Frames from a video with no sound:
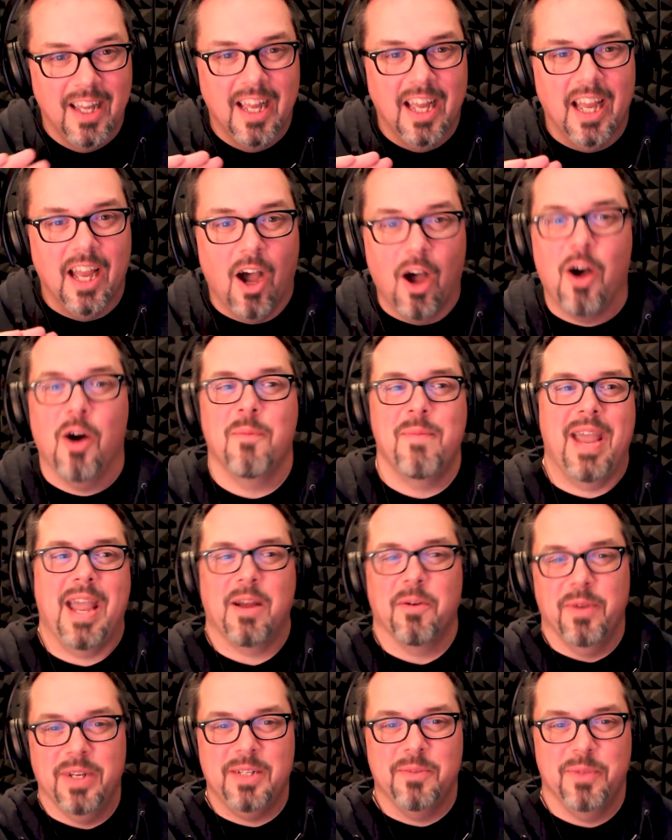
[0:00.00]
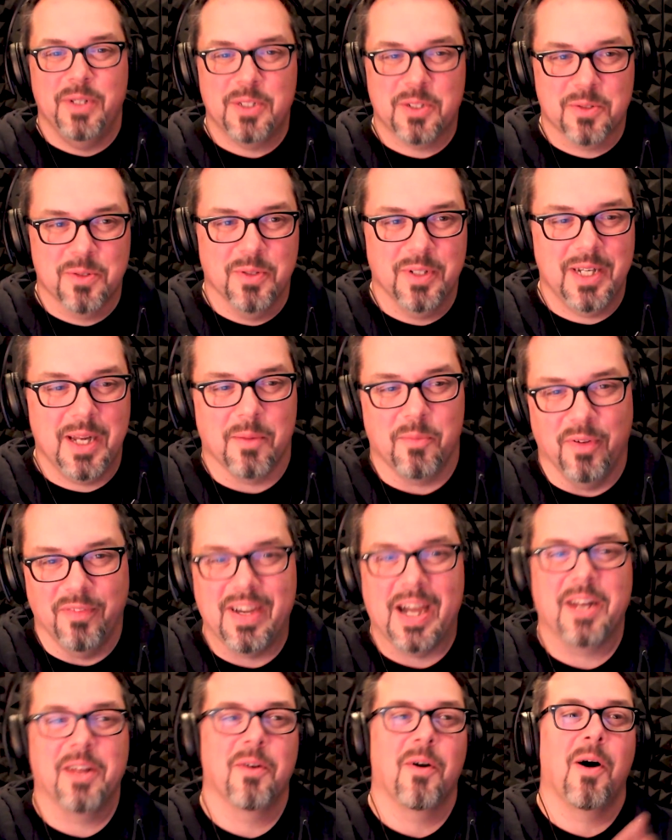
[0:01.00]
oh man, we screwed it up.
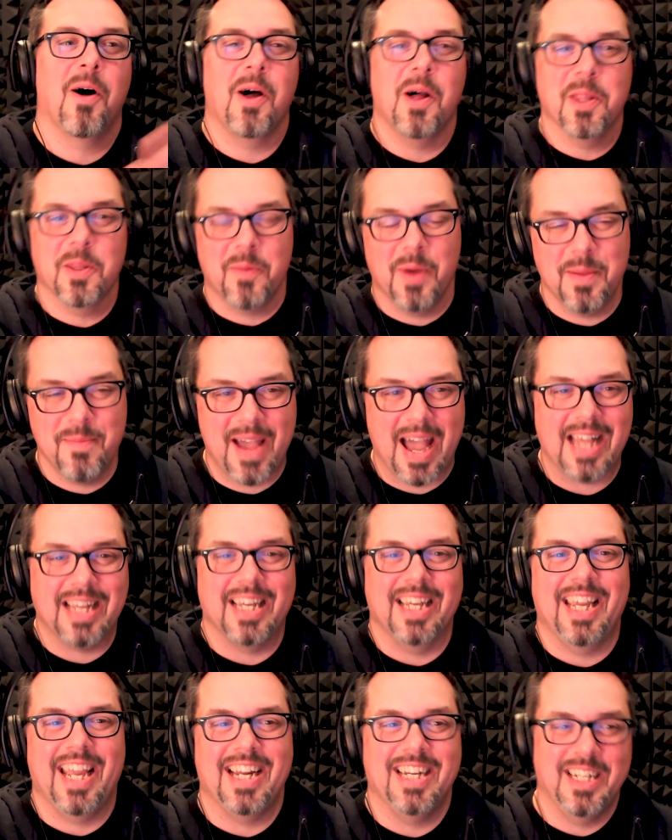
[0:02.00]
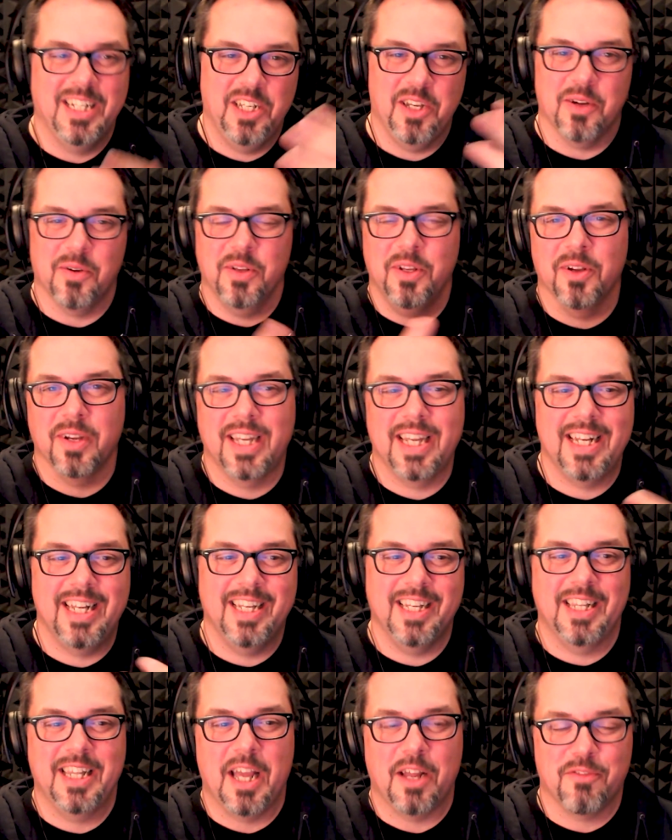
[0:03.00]
We've got to go all the way back again. And, you're
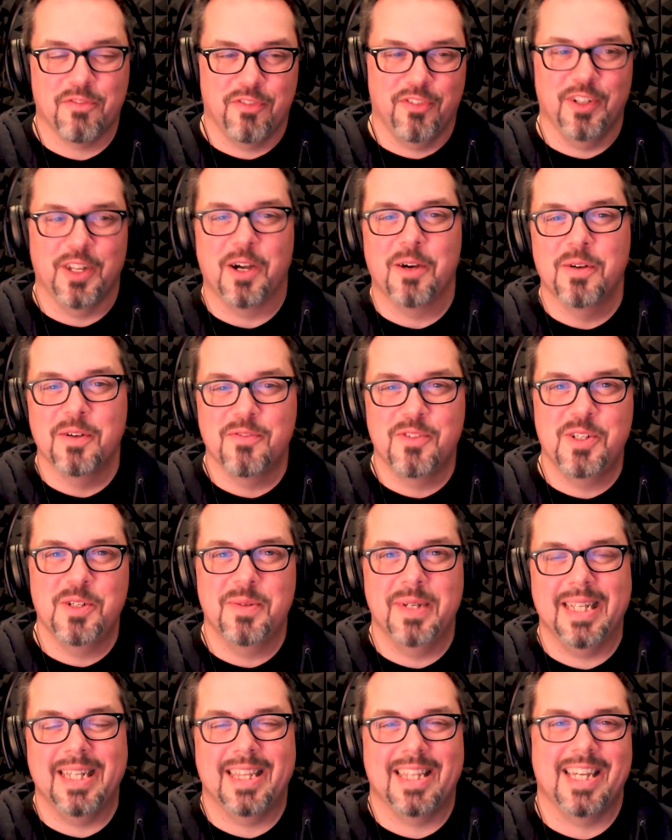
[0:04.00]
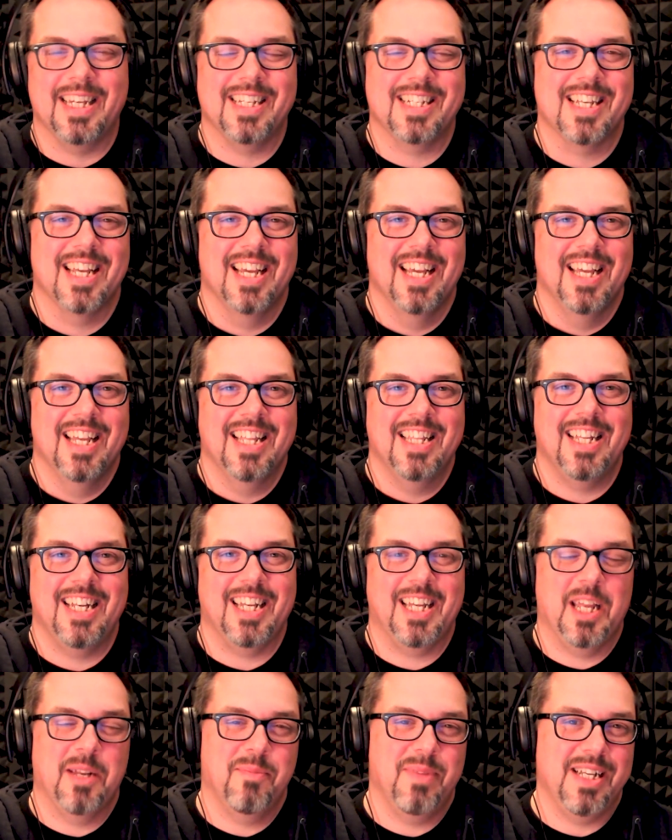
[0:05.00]
getting in that flow of doing things that
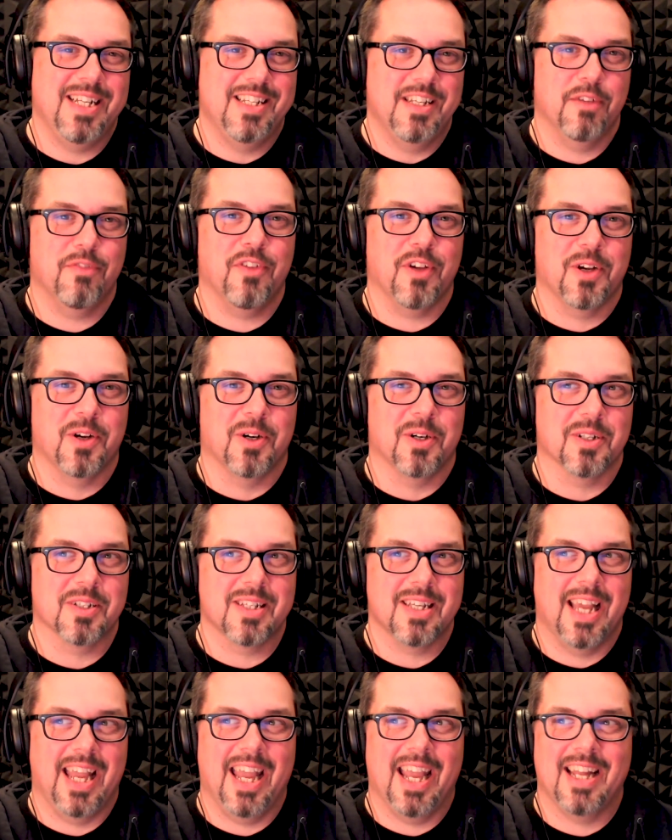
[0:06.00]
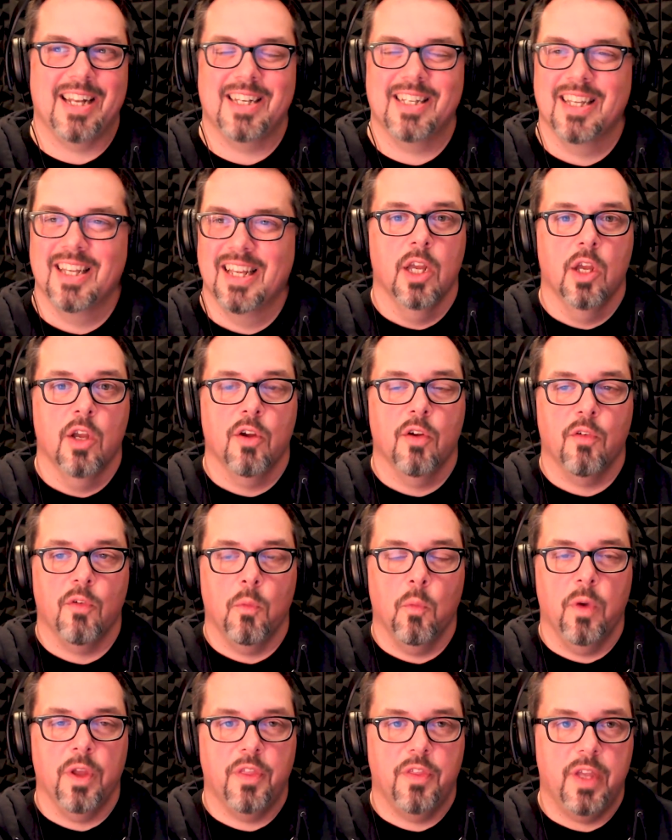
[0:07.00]
it can be difficult. And
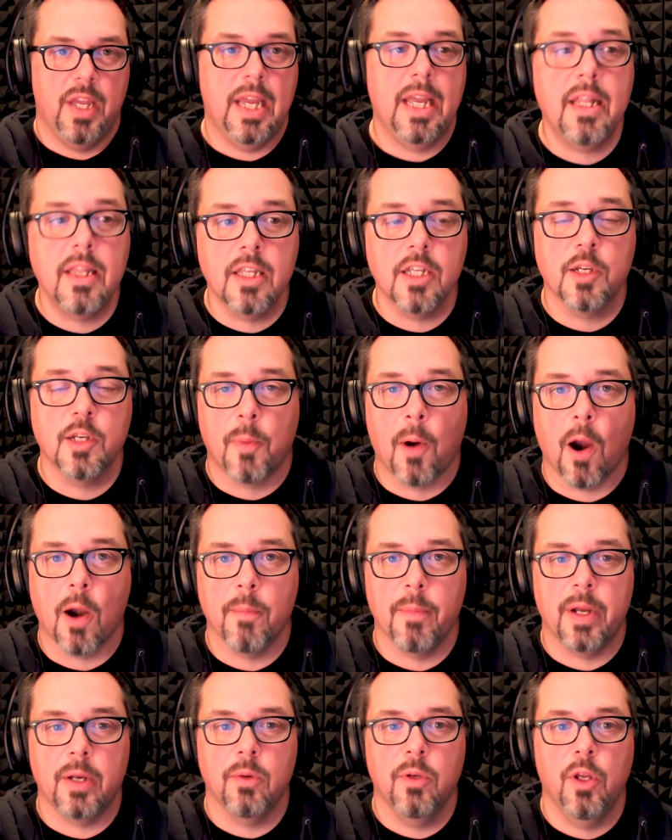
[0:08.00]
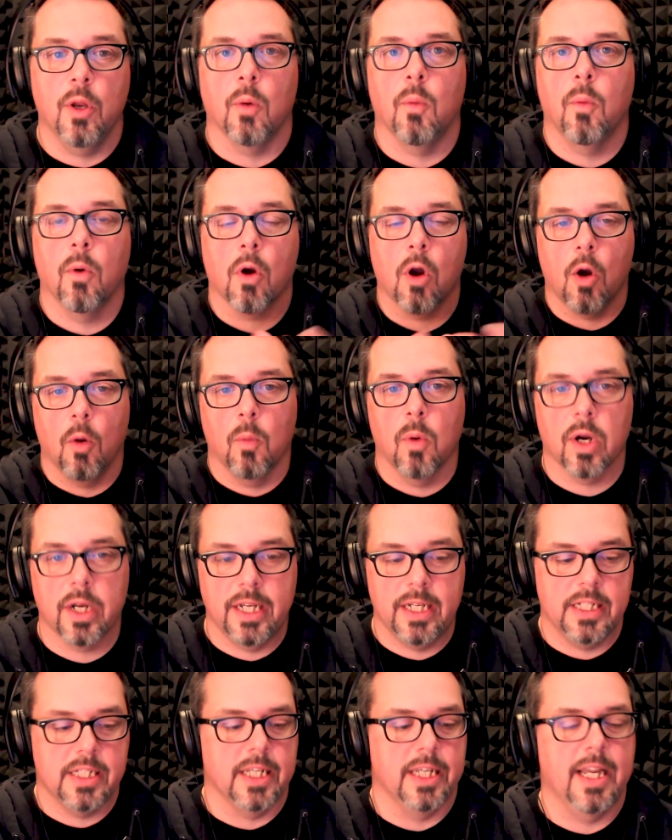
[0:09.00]
within the department, we're all
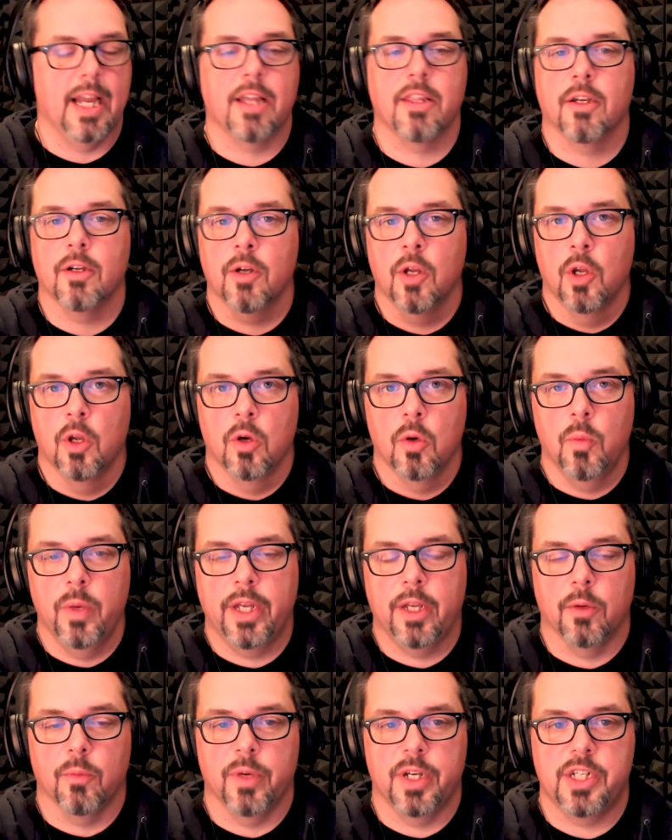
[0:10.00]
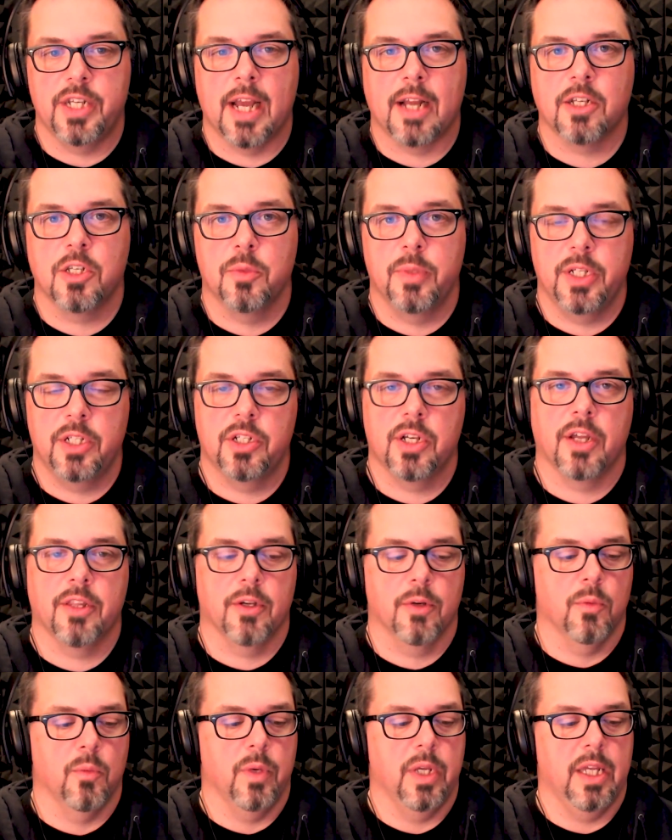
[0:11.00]
working together. We can reach out to each
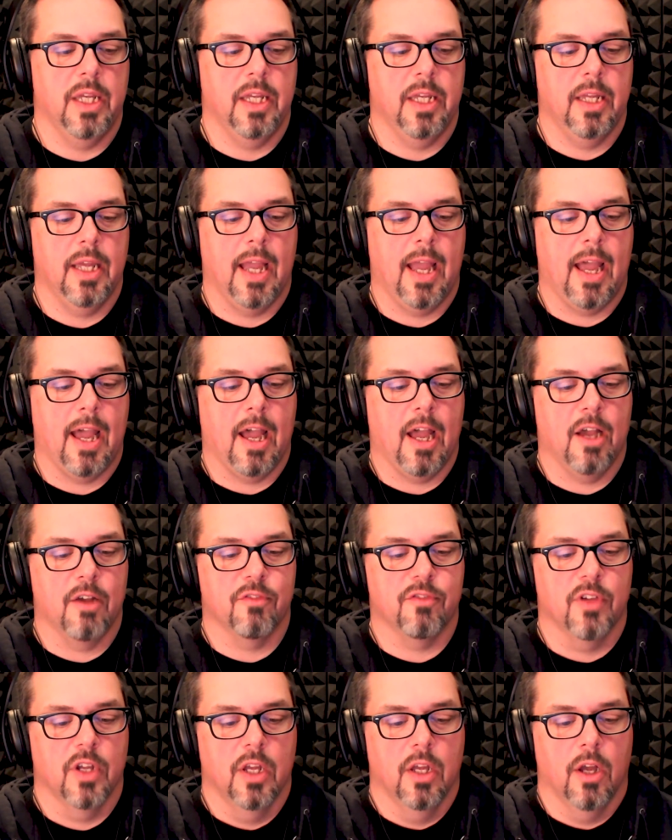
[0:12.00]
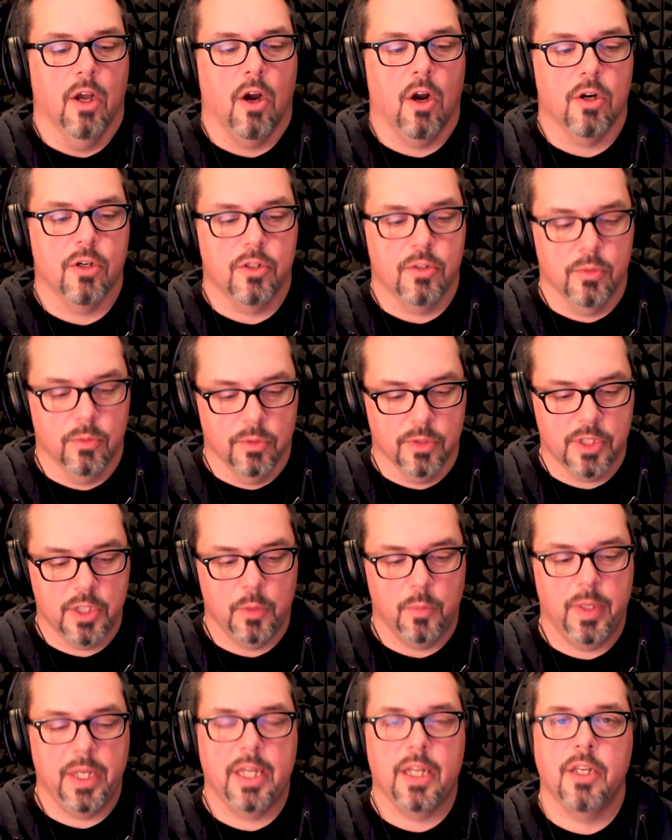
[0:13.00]
other. We have our tools
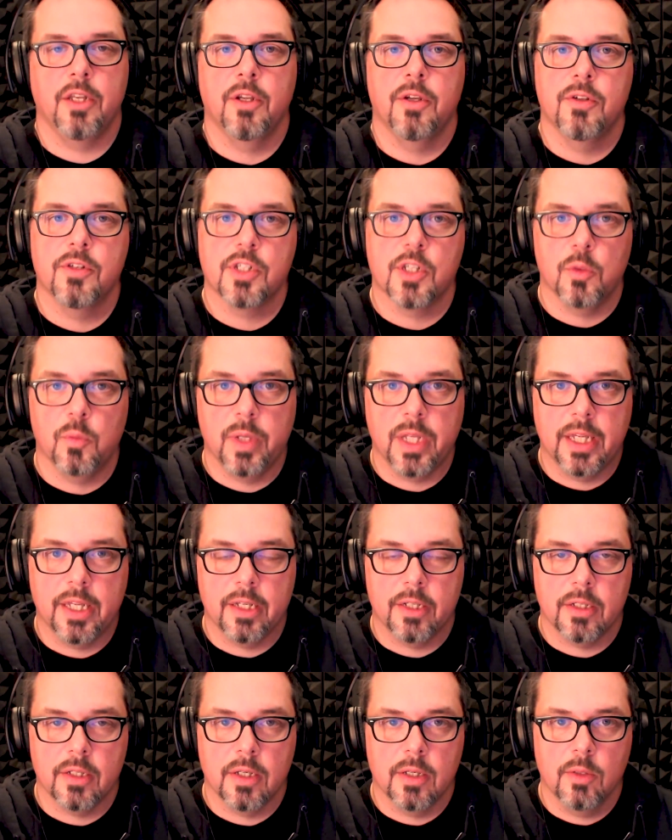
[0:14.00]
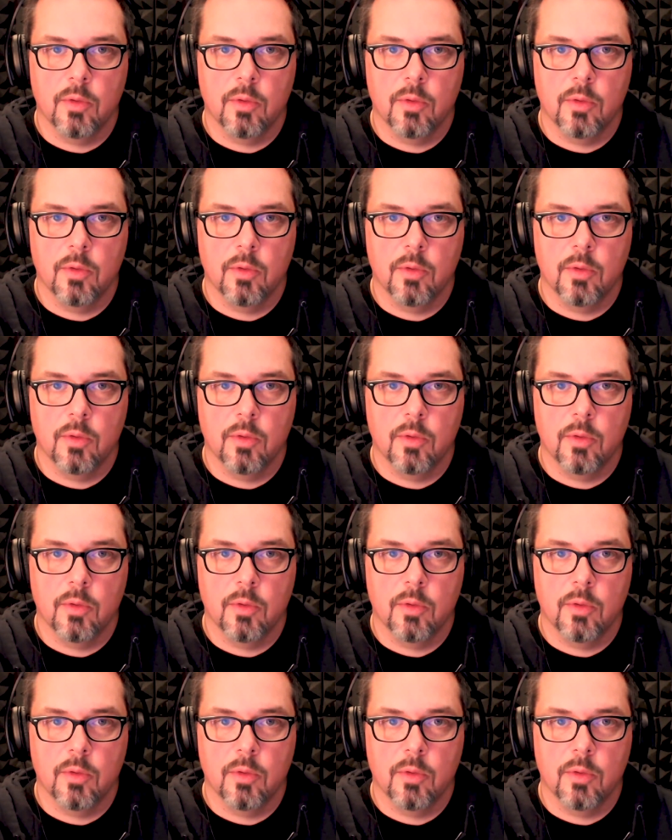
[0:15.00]
that we can use and we can